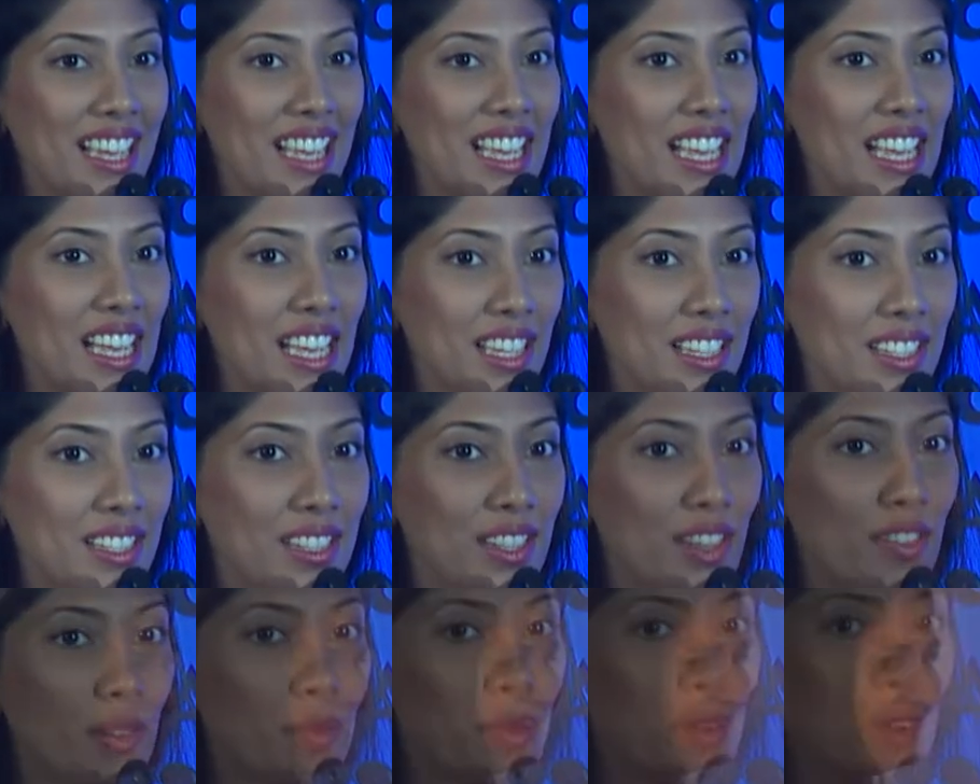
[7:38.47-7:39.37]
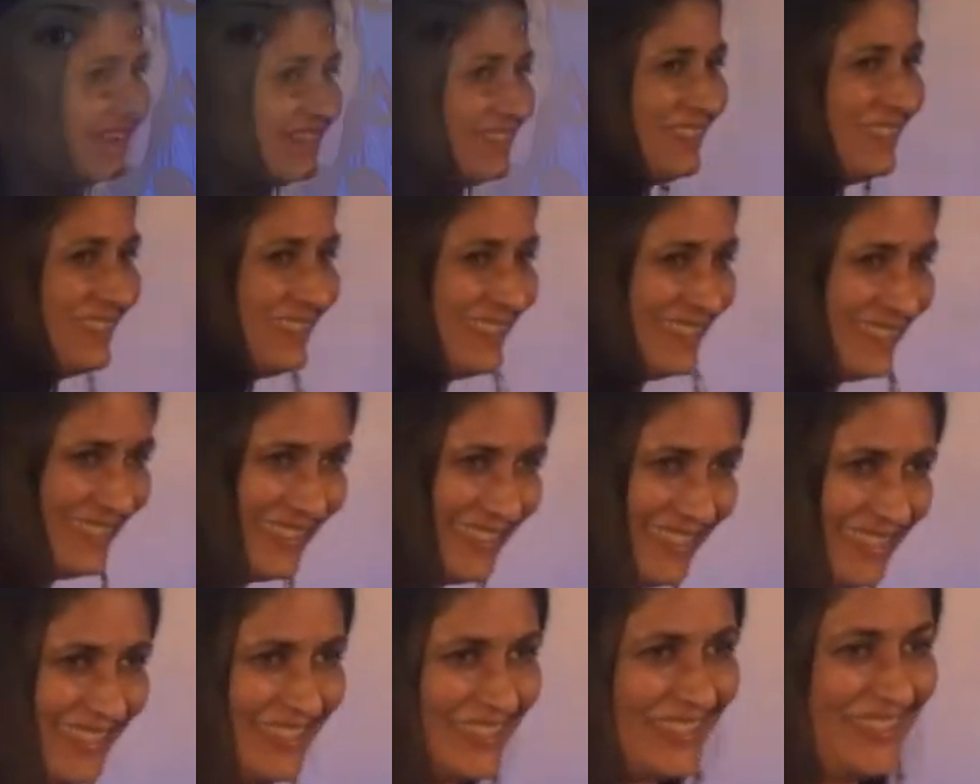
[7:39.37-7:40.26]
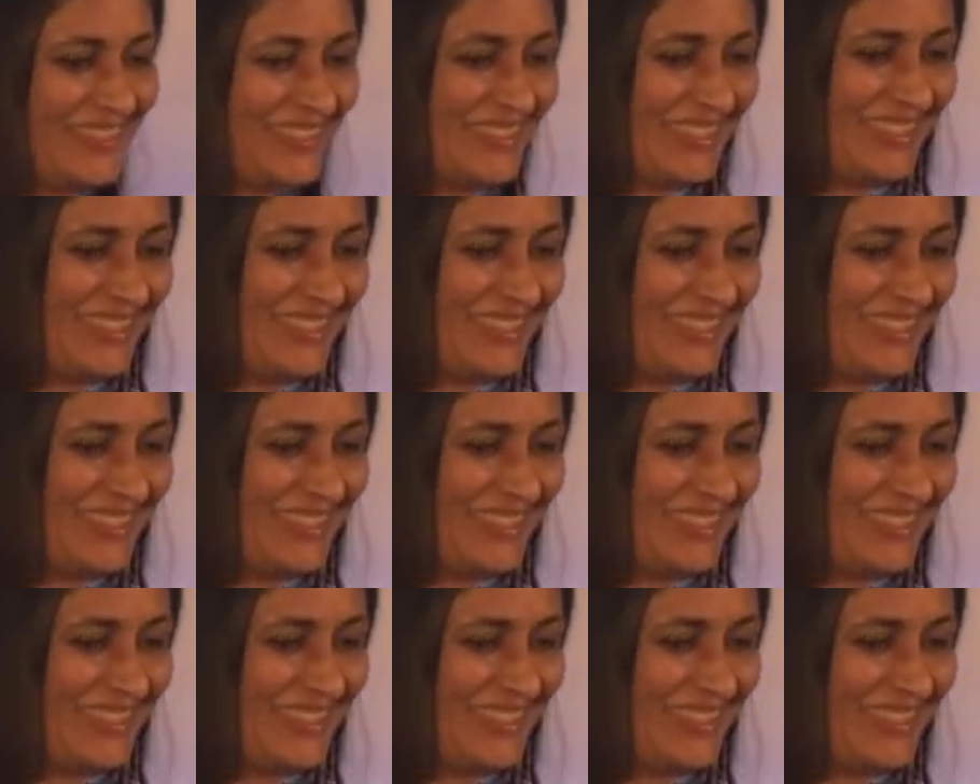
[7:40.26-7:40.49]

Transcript: is from the Golden Womb Collection,